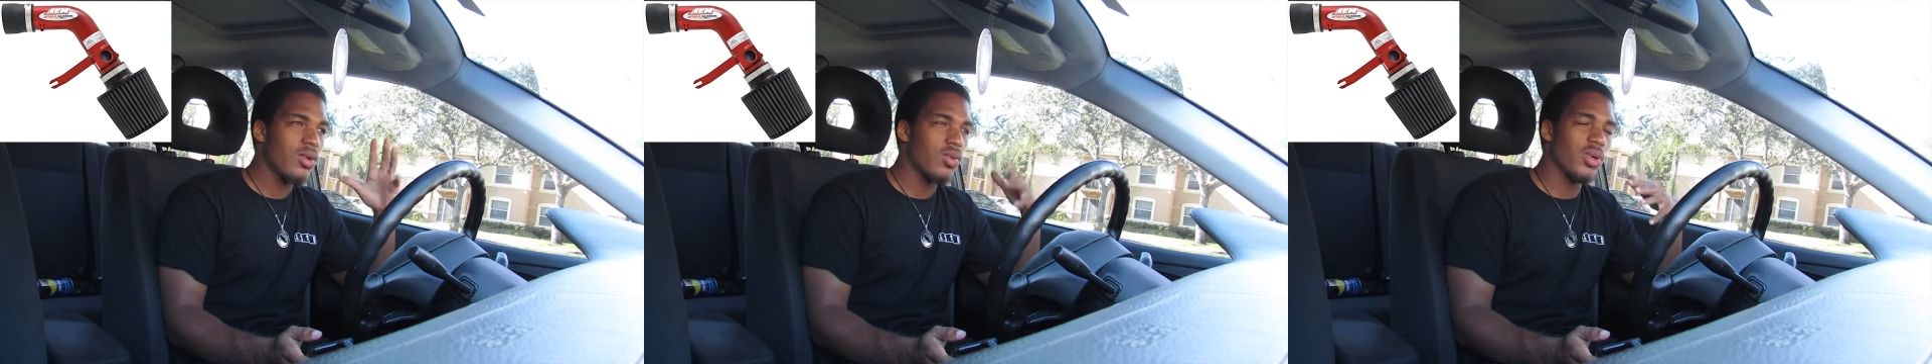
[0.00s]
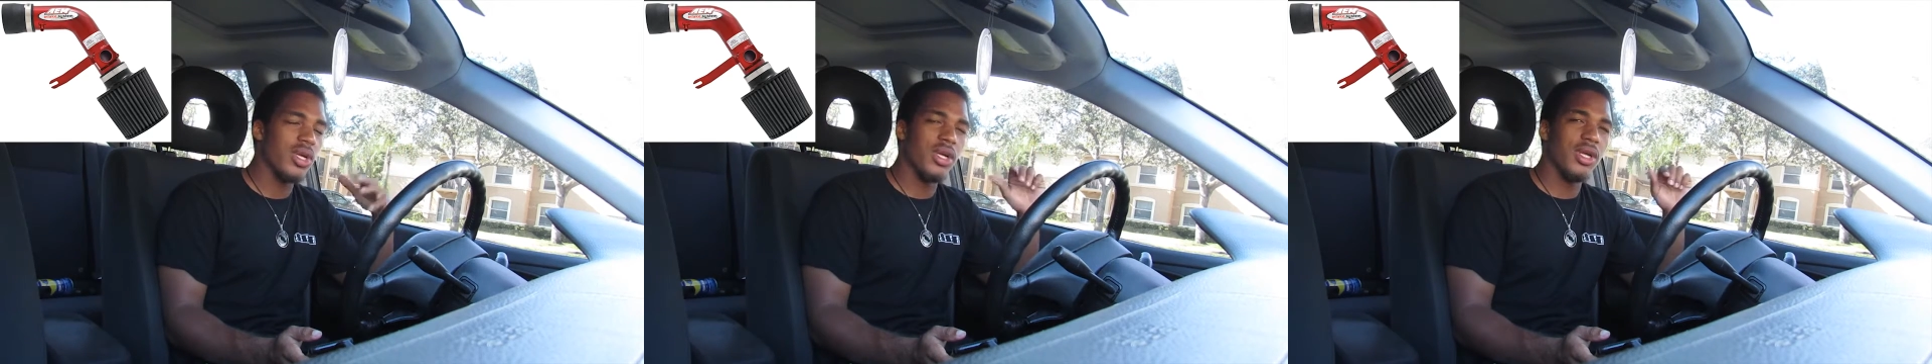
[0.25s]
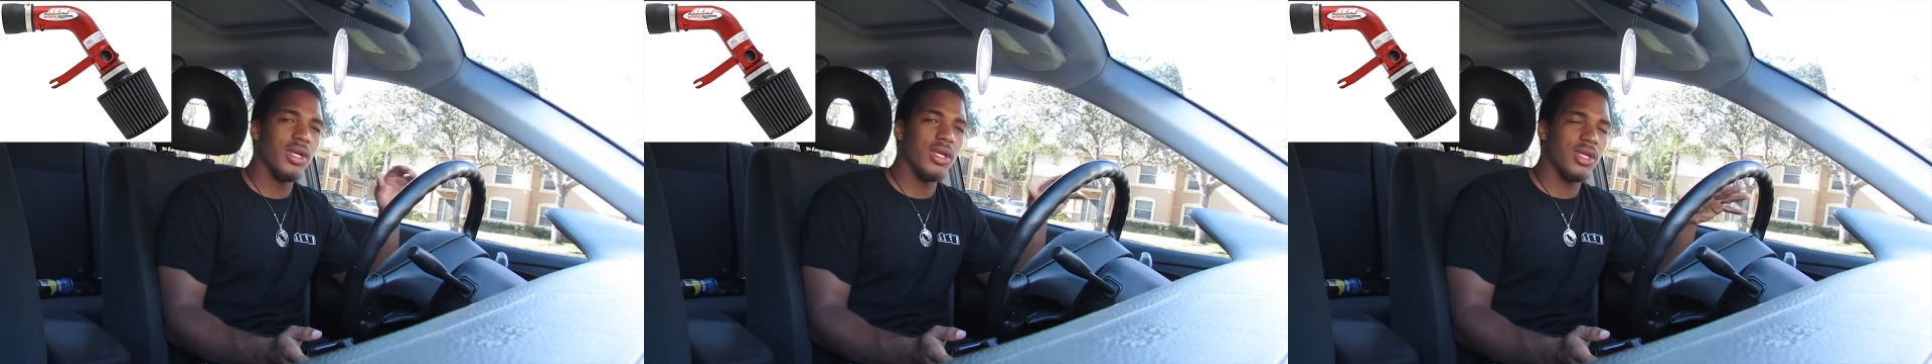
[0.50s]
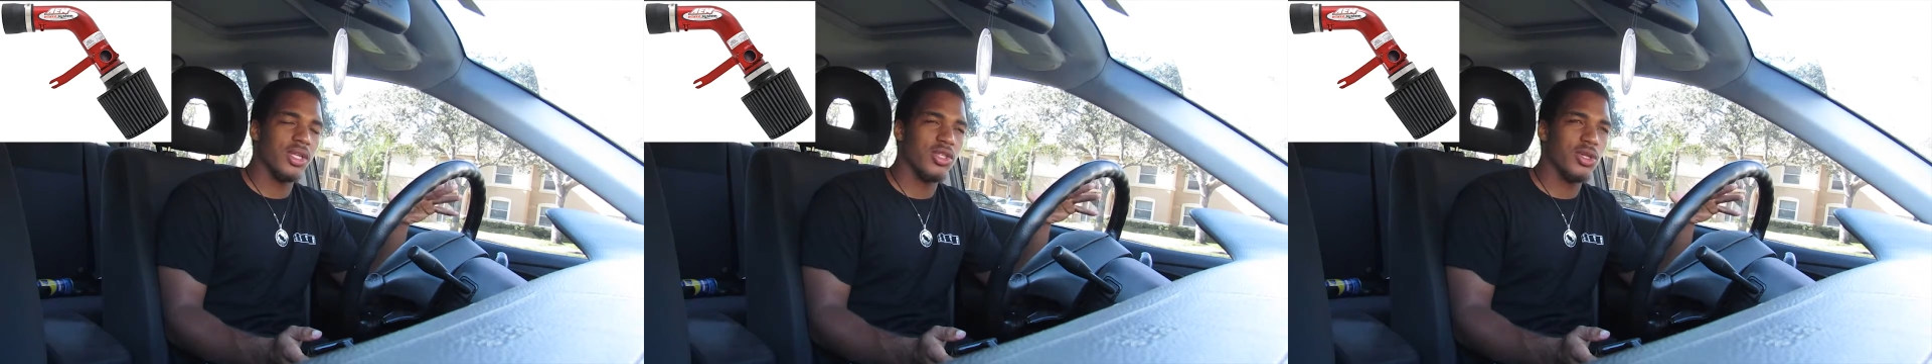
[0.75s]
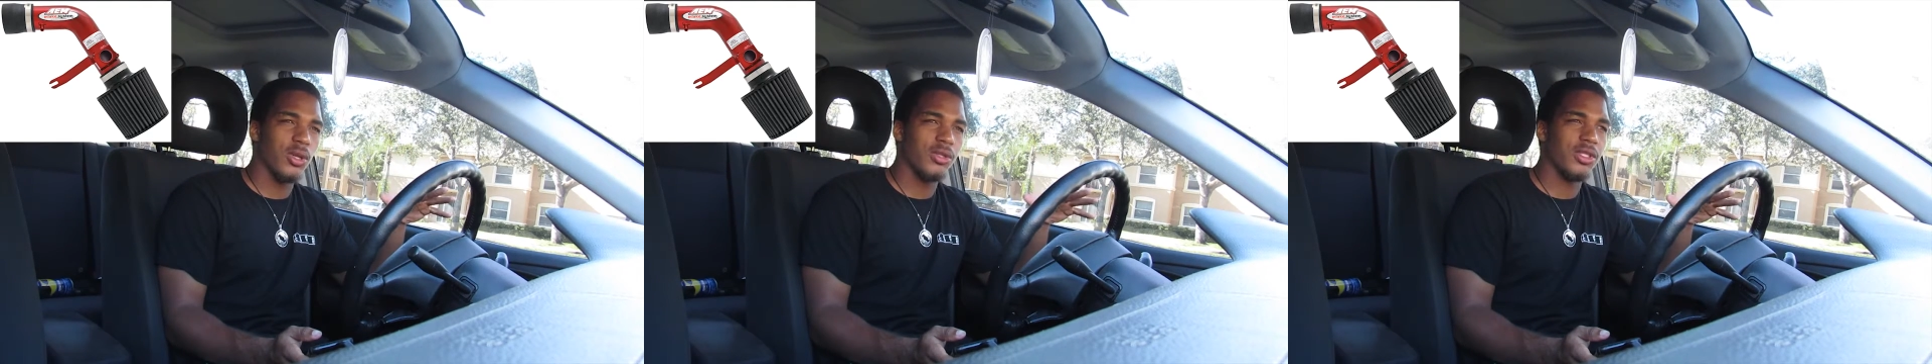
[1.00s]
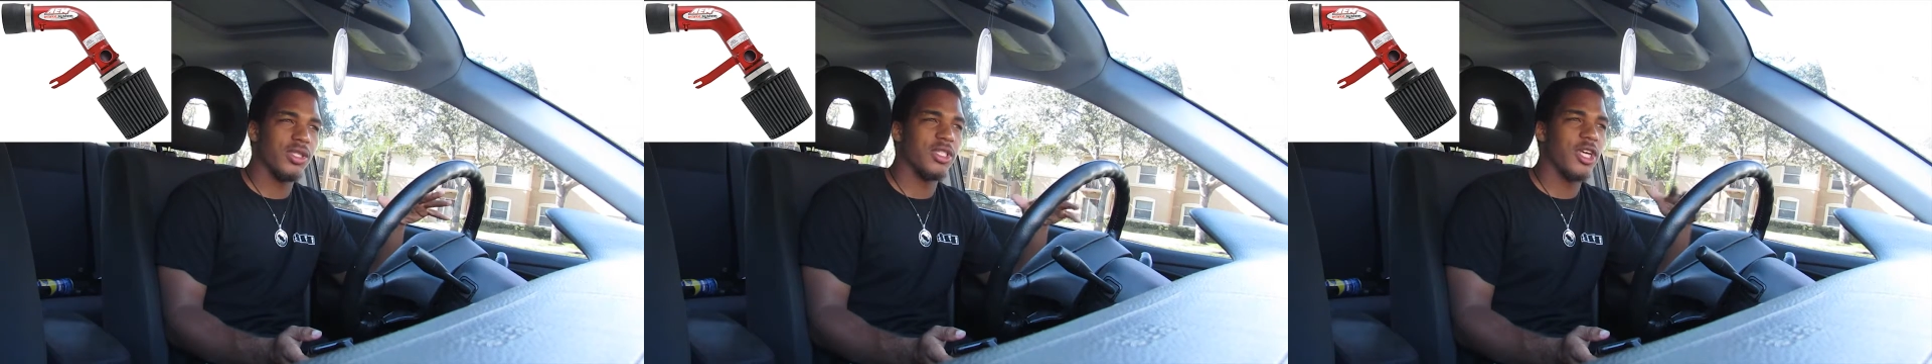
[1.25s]
when it gets
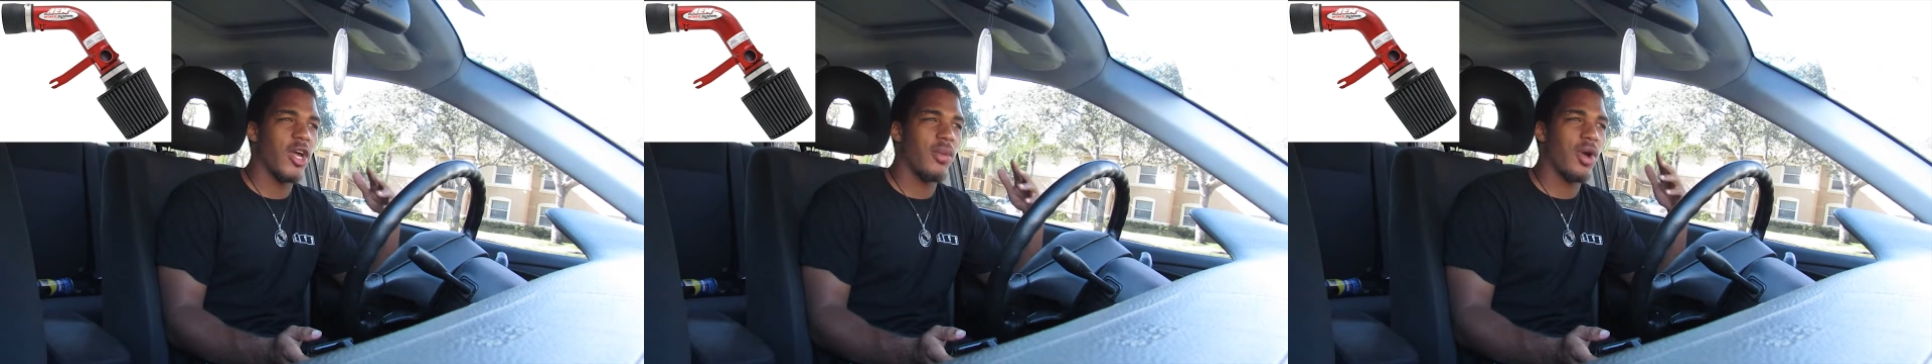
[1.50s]
closer to the time,